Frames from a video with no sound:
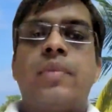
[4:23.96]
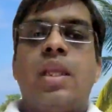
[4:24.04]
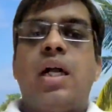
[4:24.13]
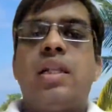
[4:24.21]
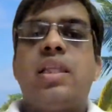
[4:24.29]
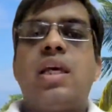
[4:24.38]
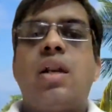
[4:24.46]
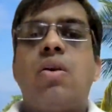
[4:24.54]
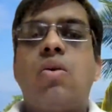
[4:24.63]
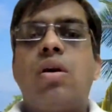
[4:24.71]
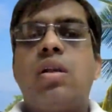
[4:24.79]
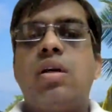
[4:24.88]
and they are
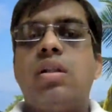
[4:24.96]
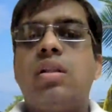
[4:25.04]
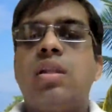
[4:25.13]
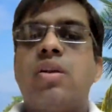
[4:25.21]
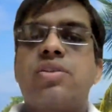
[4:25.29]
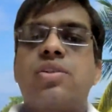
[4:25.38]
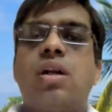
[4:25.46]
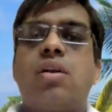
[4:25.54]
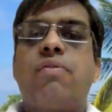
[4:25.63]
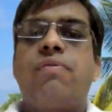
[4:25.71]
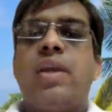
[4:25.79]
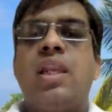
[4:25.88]
not the result
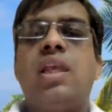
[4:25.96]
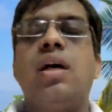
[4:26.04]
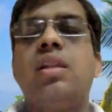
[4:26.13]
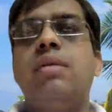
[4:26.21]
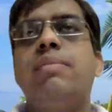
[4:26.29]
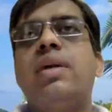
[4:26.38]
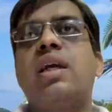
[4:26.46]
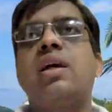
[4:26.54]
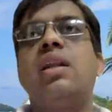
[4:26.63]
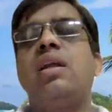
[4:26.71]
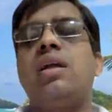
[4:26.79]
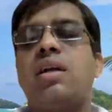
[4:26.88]
of any other
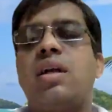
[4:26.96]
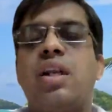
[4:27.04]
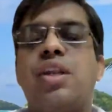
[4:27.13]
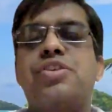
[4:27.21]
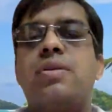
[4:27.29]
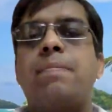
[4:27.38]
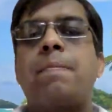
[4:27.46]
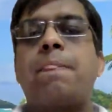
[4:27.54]
medical condition.